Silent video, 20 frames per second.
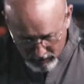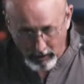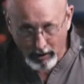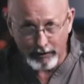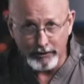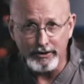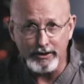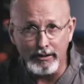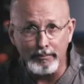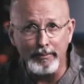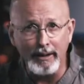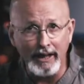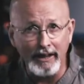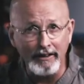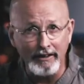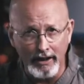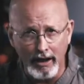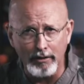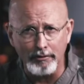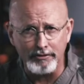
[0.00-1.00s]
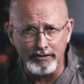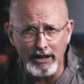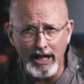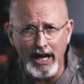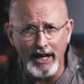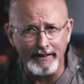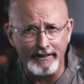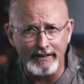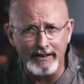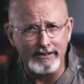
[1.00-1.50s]
shows you the man knows
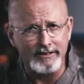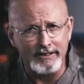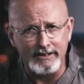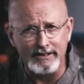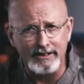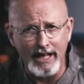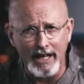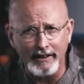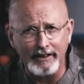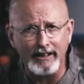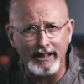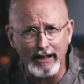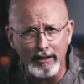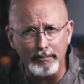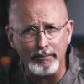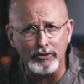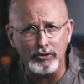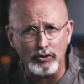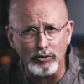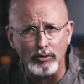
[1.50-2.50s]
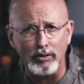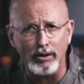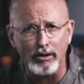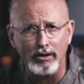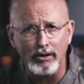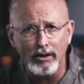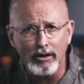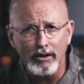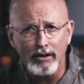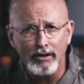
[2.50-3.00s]
God. This is not an
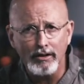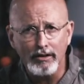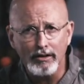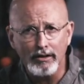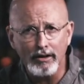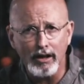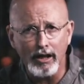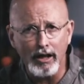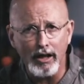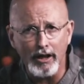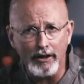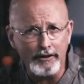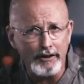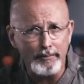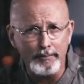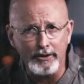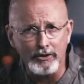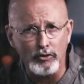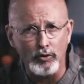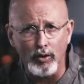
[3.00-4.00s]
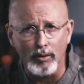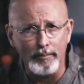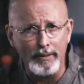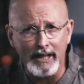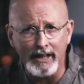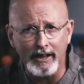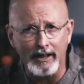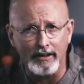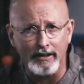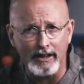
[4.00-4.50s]
immature
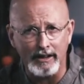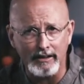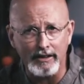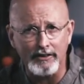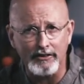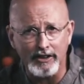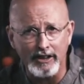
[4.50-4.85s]
man in the